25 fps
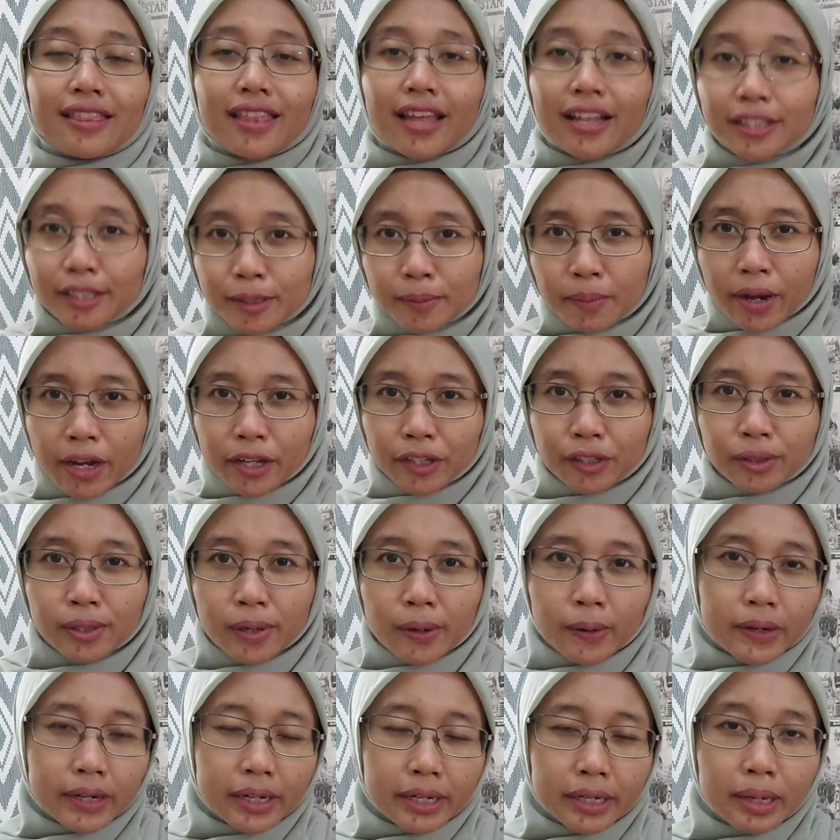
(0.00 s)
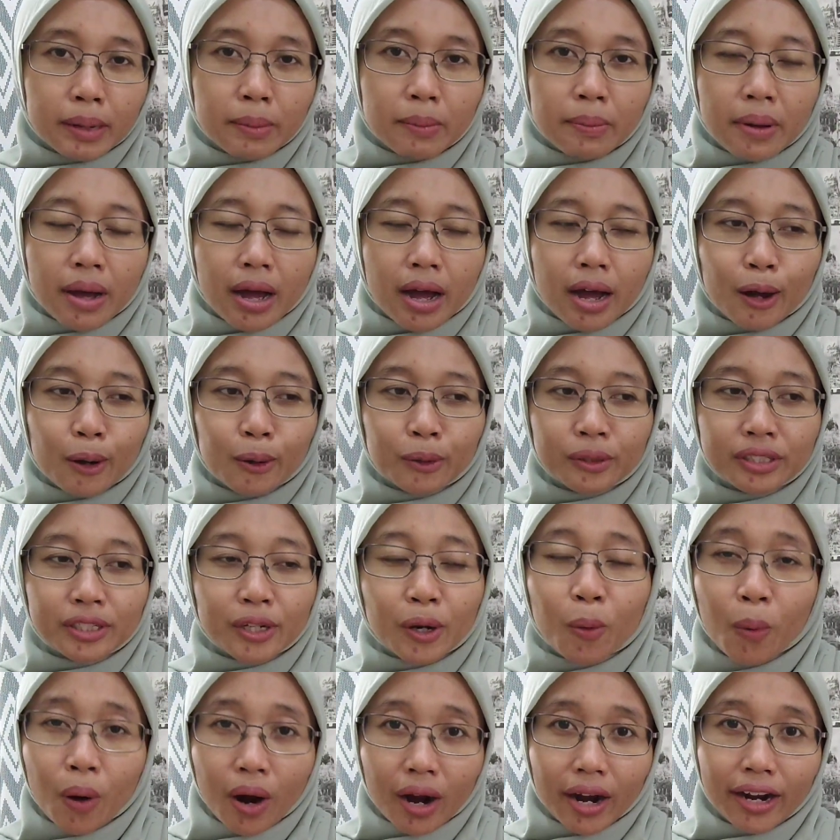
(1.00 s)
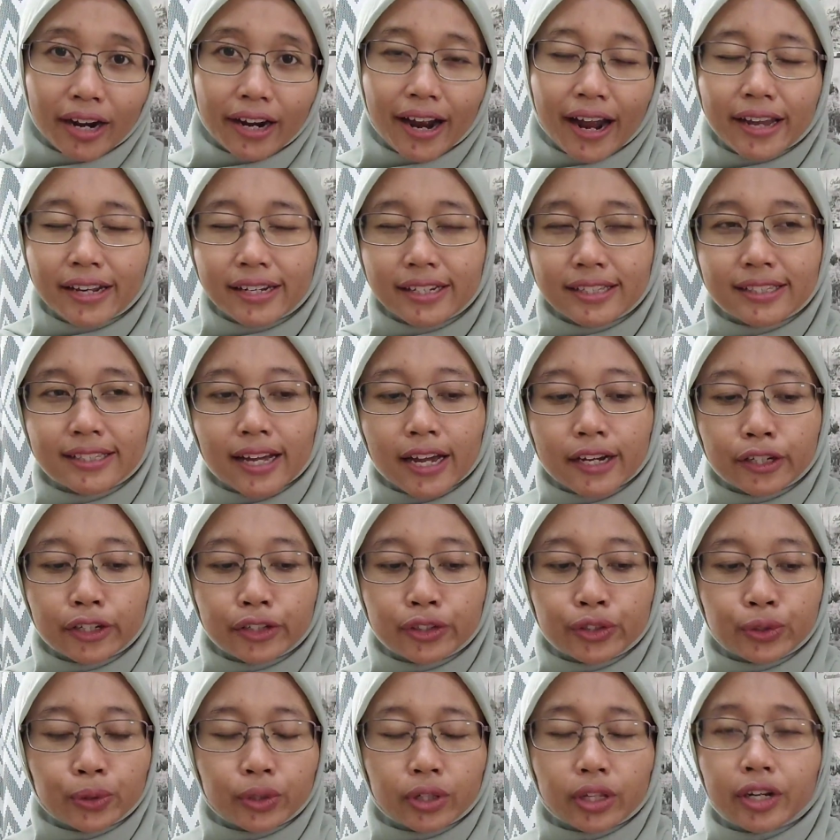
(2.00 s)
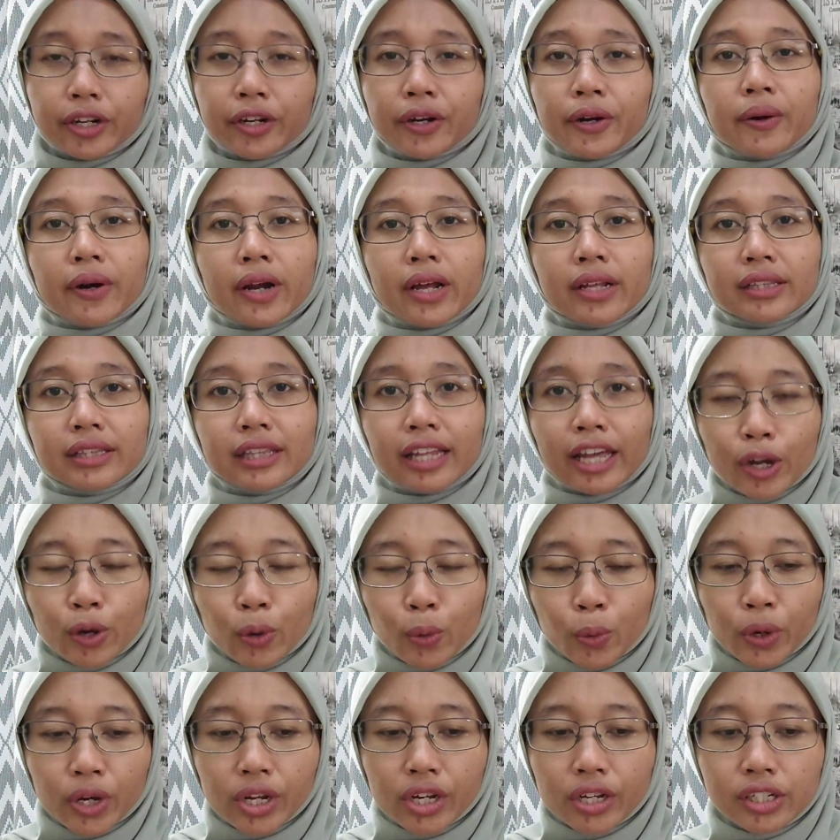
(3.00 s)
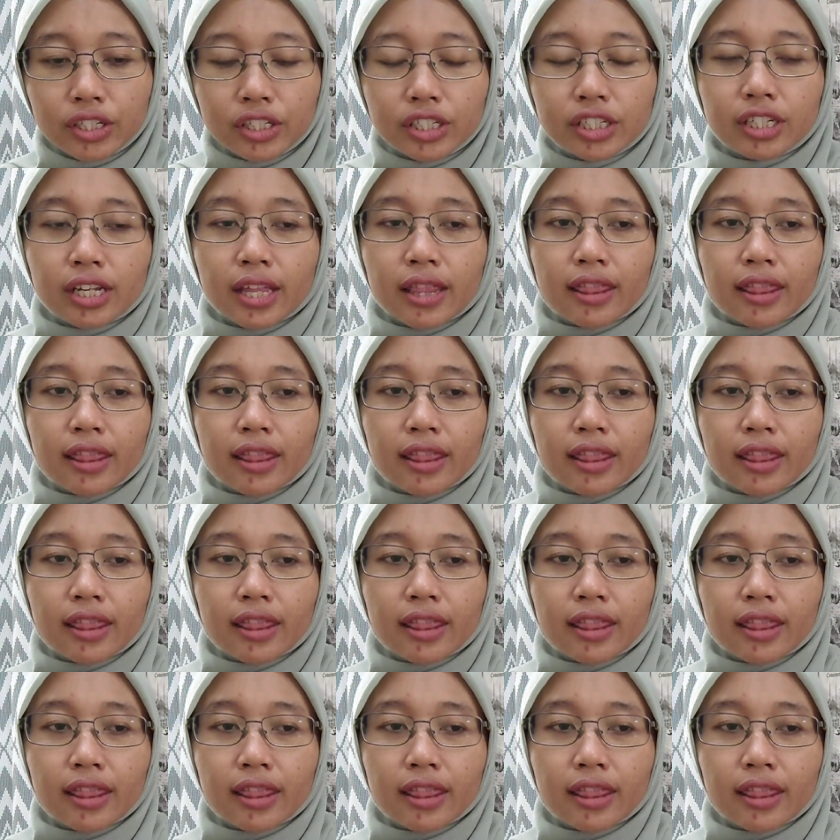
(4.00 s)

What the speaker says: that's my story about why I decided to learn Korean language.